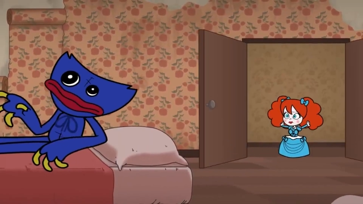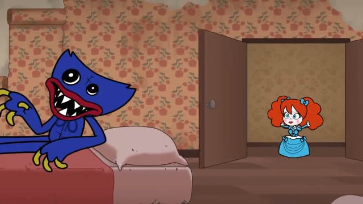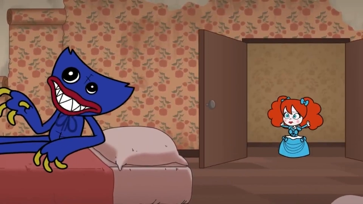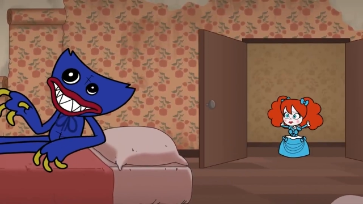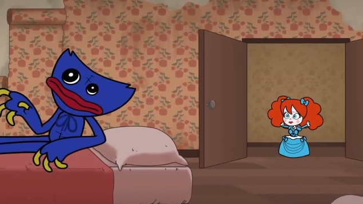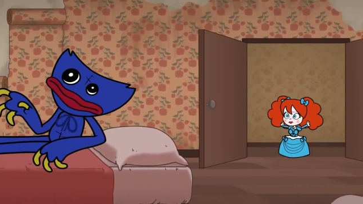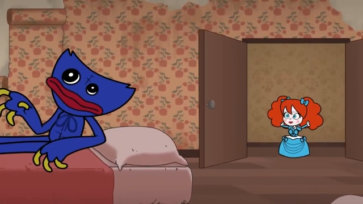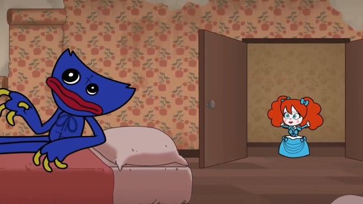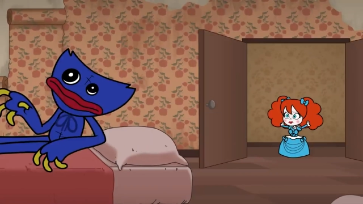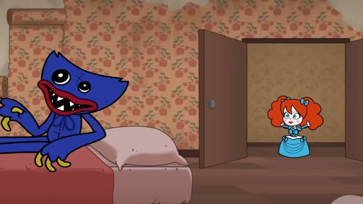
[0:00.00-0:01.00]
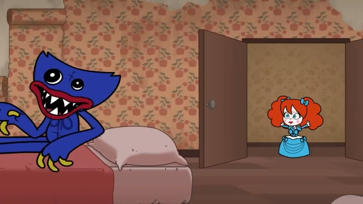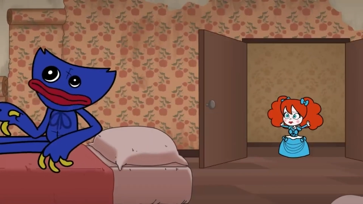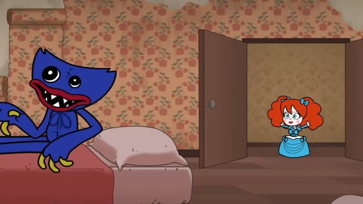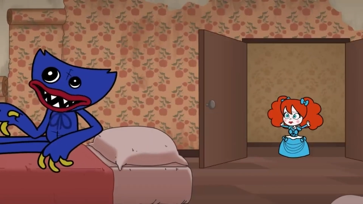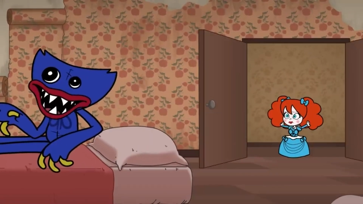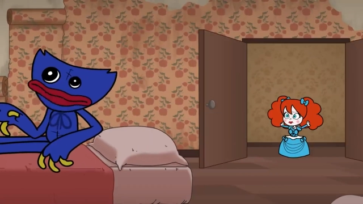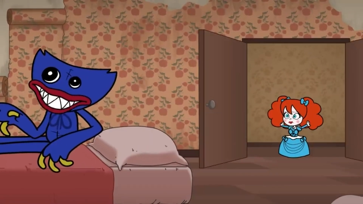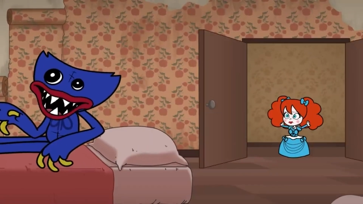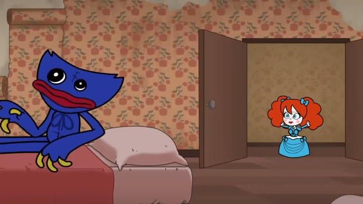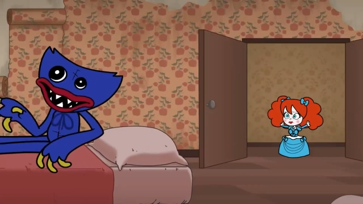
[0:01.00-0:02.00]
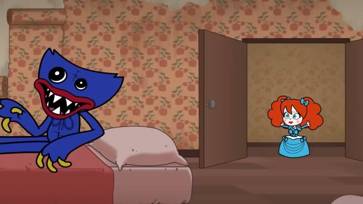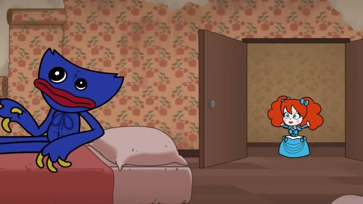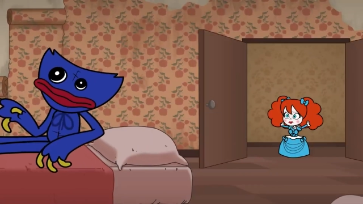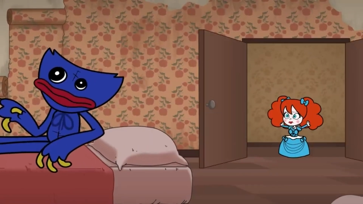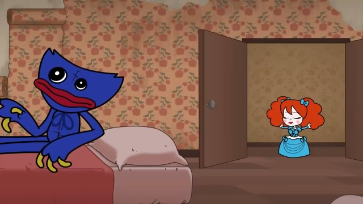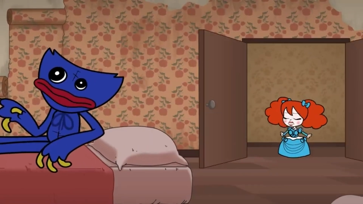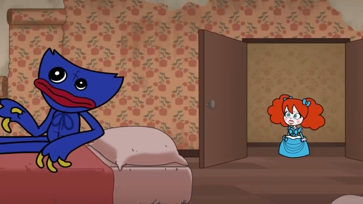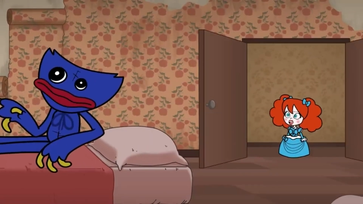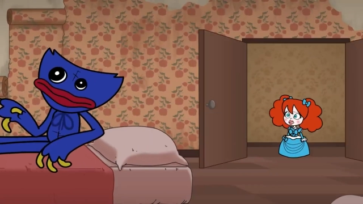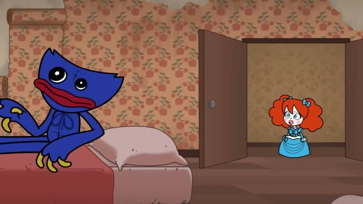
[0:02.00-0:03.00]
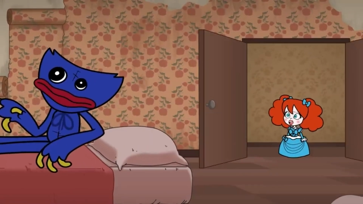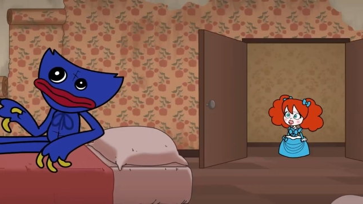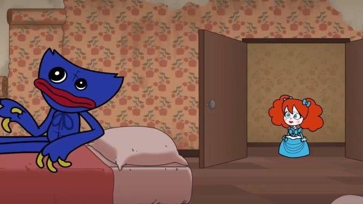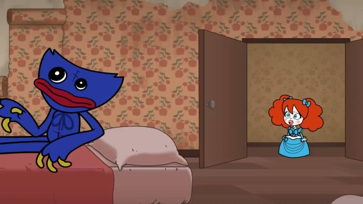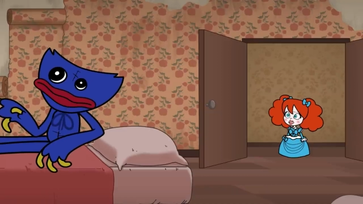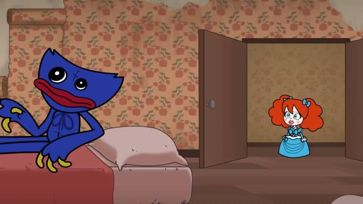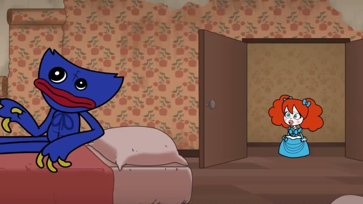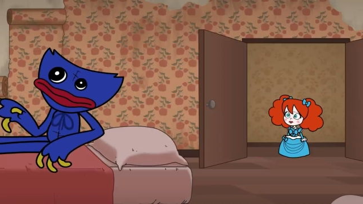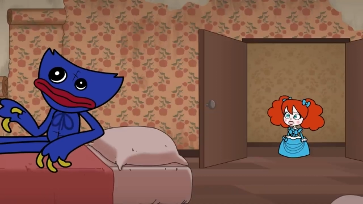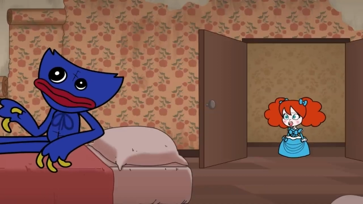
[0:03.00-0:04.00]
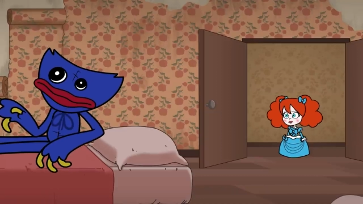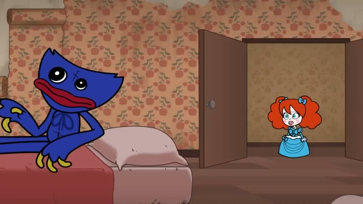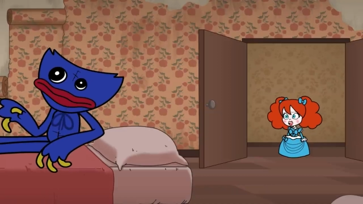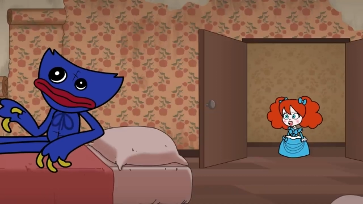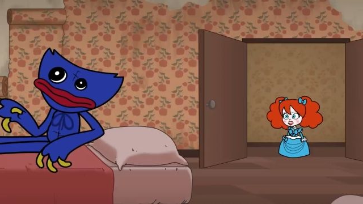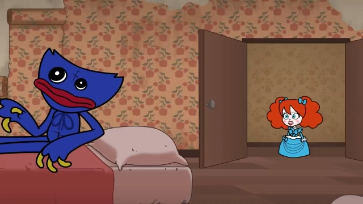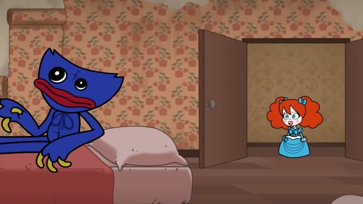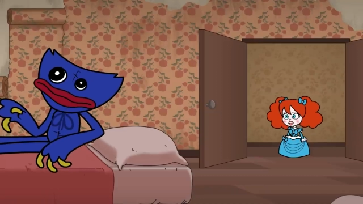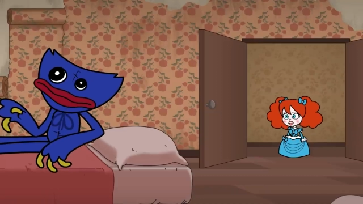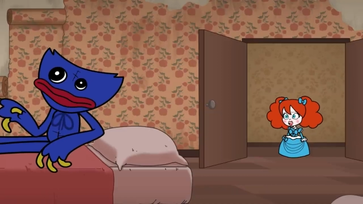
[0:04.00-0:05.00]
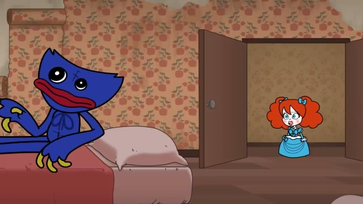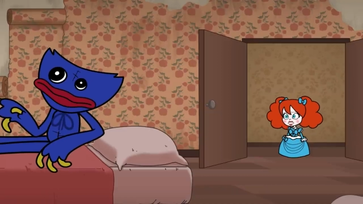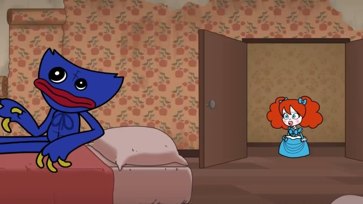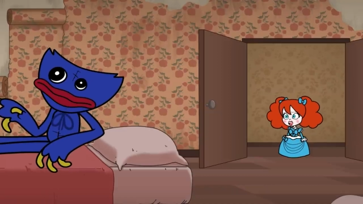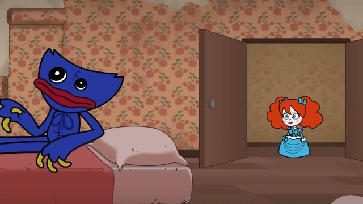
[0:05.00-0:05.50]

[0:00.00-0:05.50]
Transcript: No face is visible, so there are no lips to read.